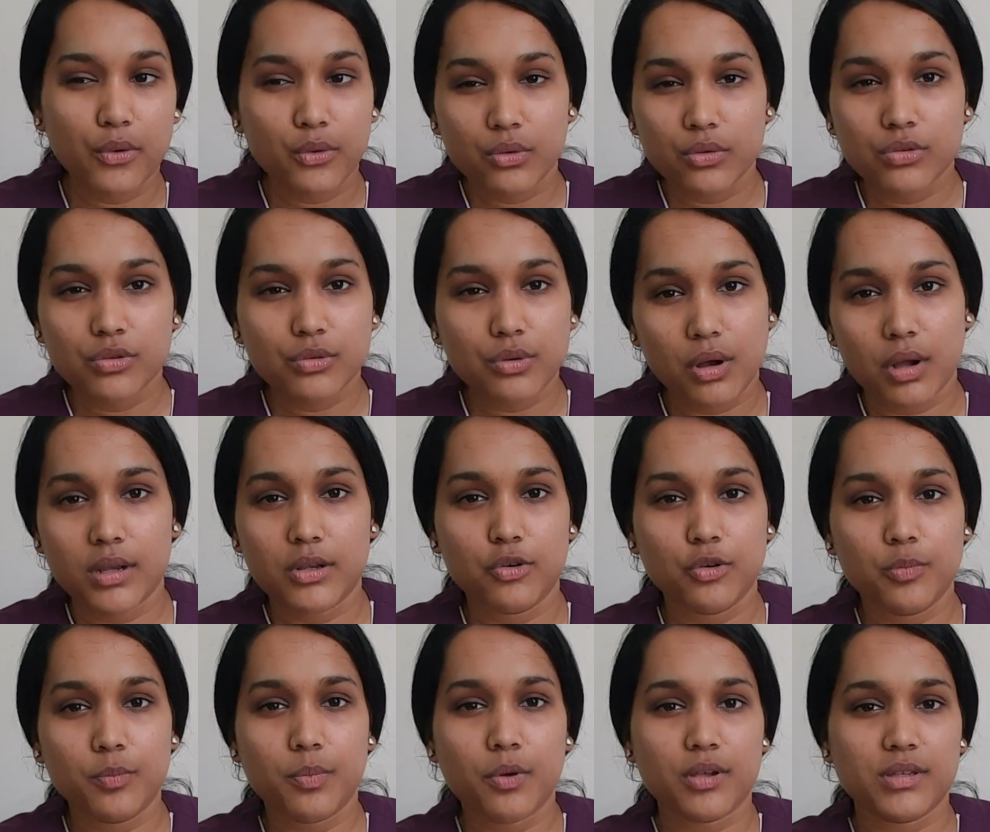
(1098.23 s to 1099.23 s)
through
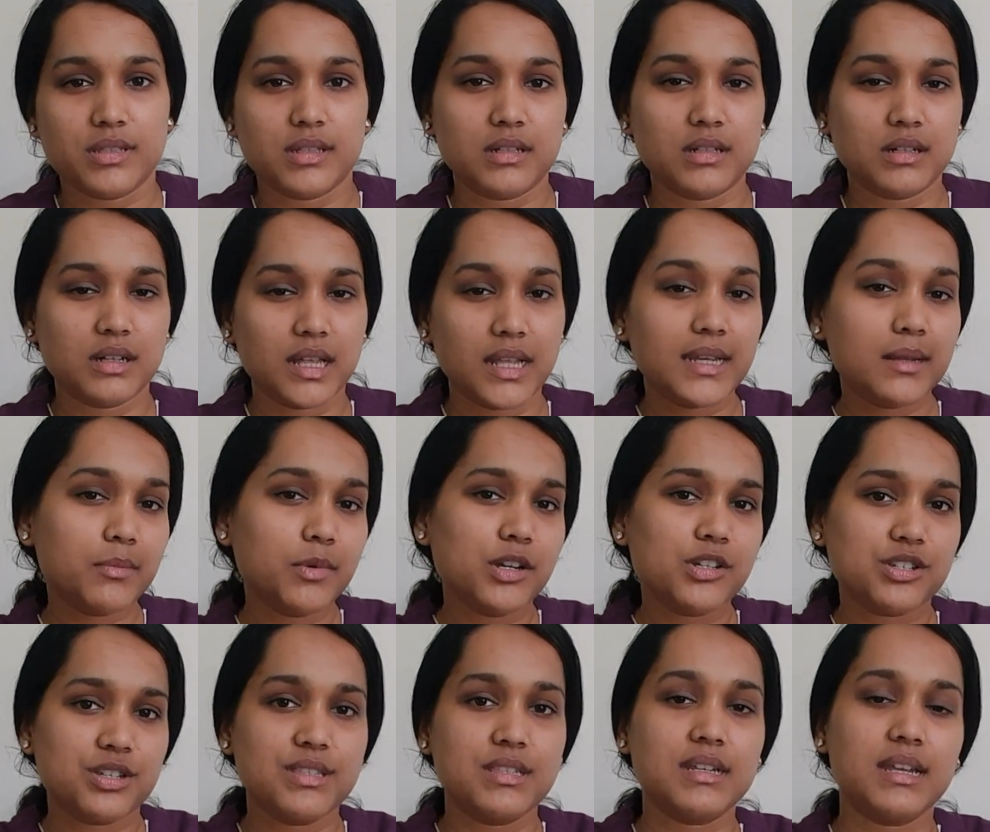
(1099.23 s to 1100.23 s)
unknown poison, an
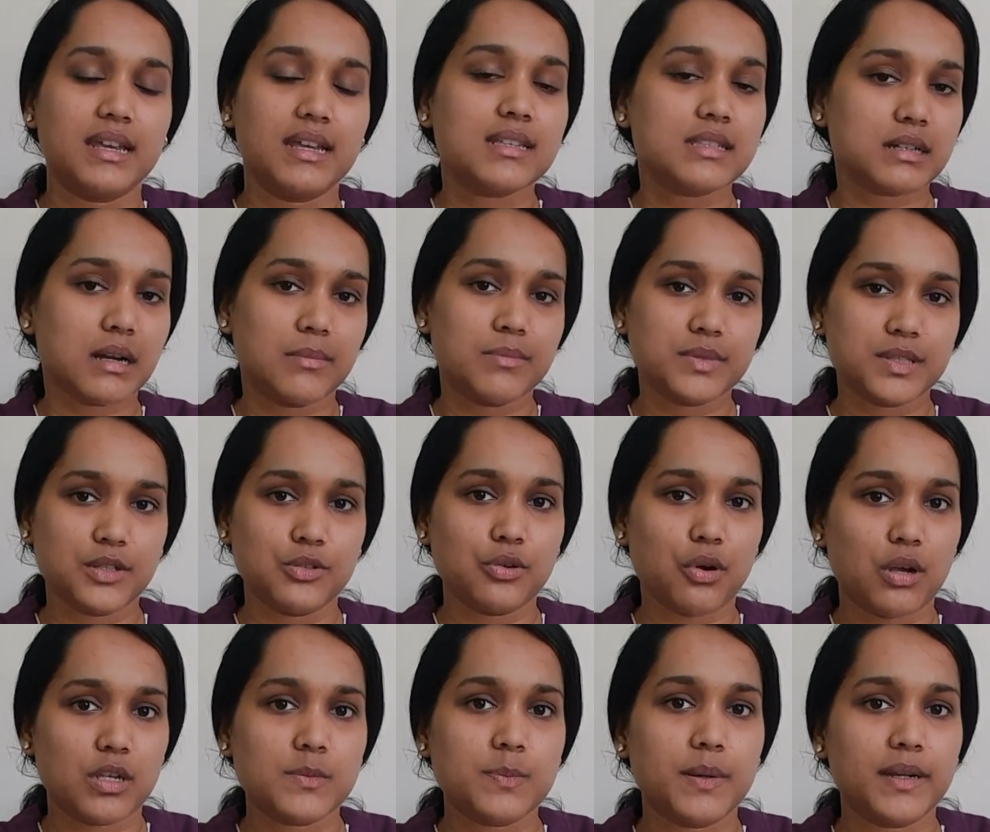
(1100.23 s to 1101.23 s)
emergency case comes into
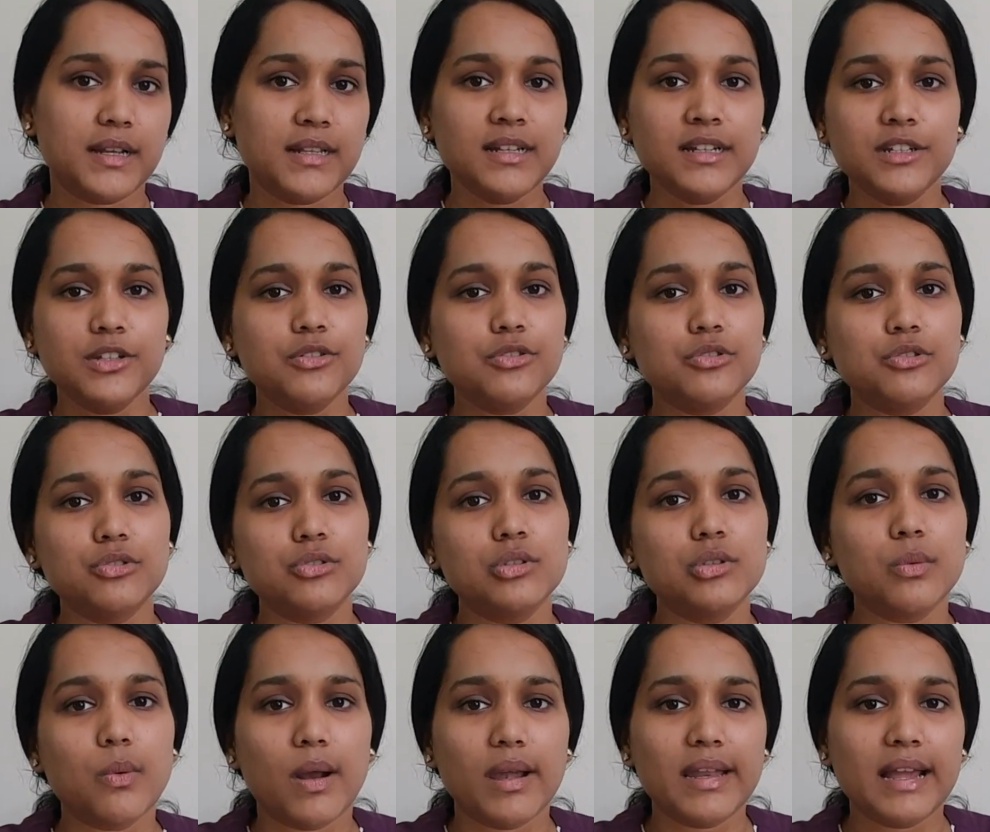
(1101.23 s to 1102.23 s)
hospital and you don't know
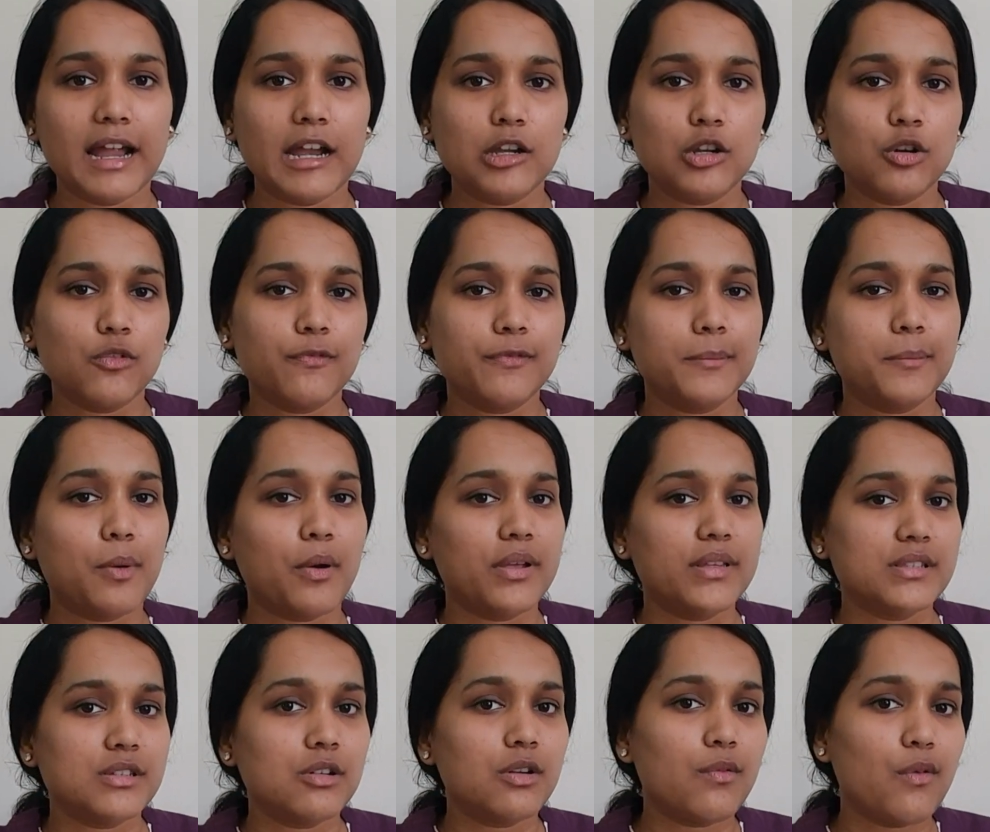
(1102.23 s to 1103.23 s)
what kind of
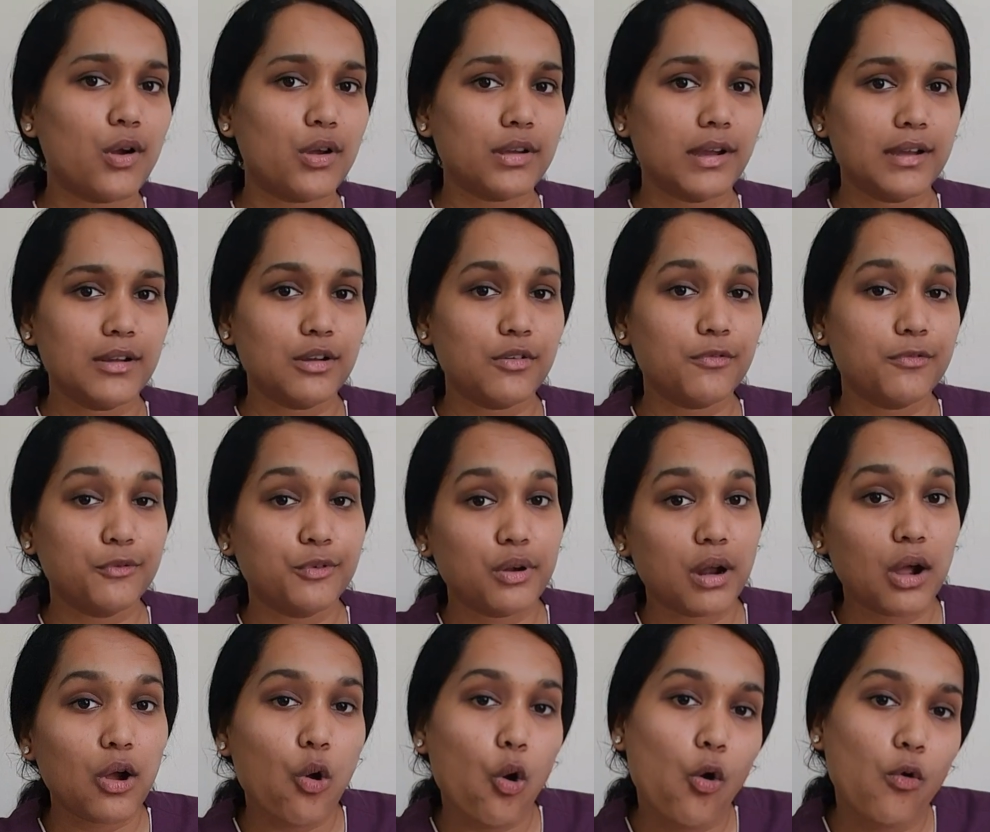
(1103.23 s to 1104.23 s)
poison or what kind of
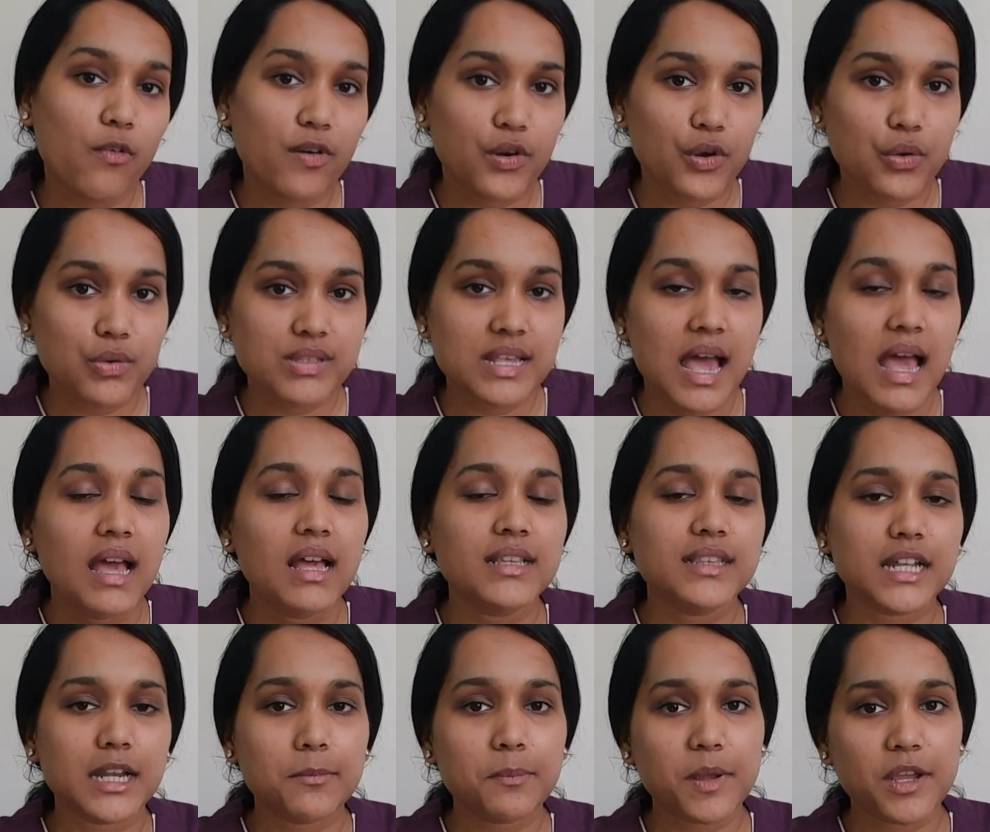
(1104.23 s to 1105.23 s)
drug overdose
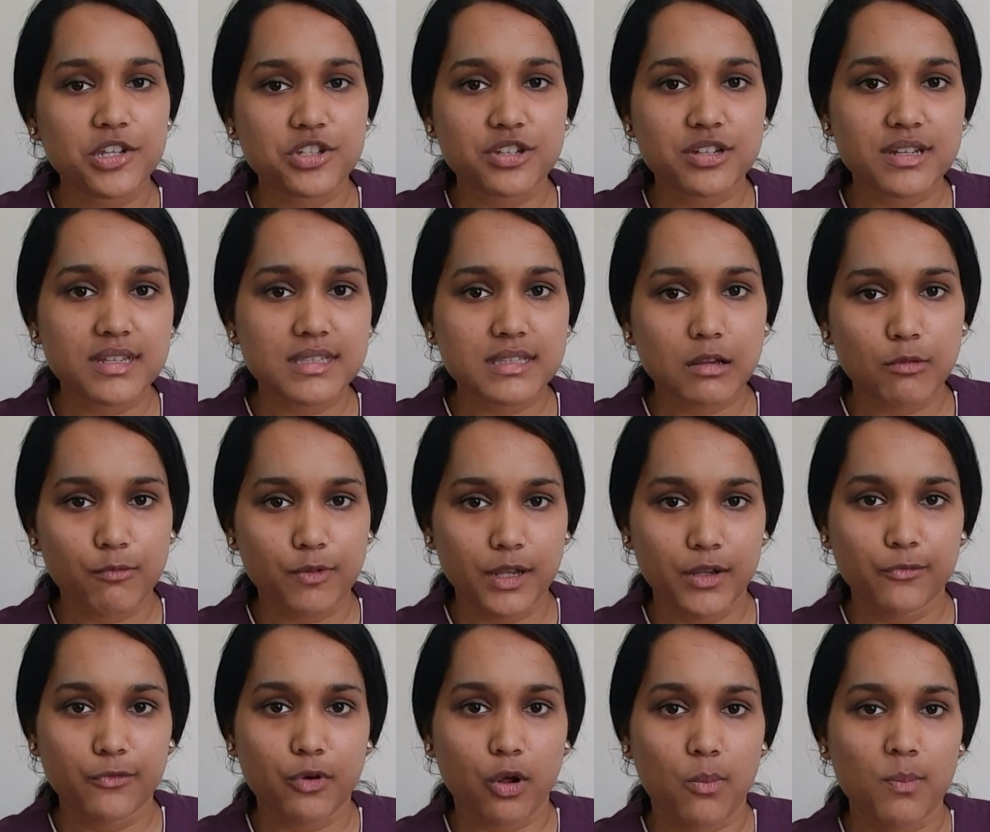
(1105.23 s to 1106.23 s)
that patient is
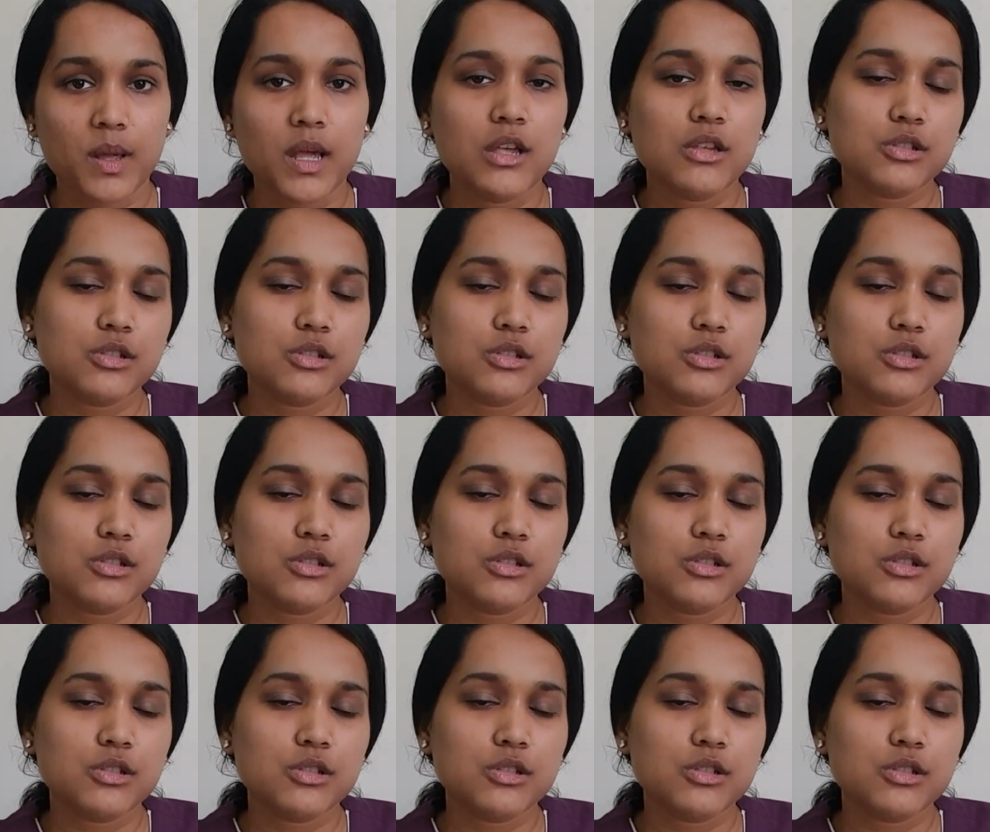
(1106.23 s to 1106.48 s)
suffering from.